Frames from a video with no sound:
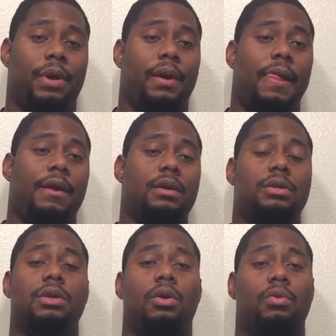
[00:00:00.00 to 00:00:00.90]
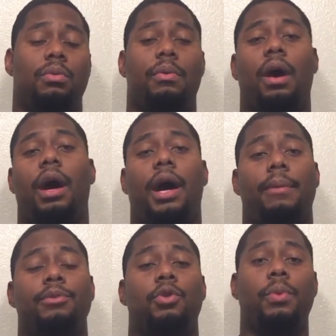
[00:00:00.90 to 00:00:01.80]
All right, so
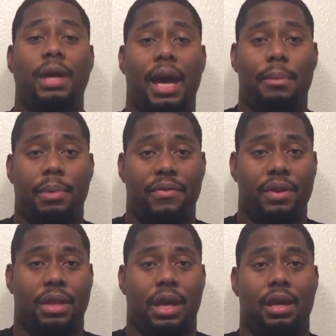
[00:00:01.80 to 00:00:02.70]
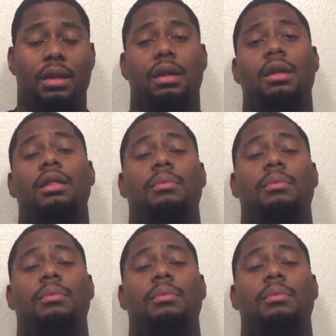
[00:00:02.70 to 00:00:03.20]
to recap everything,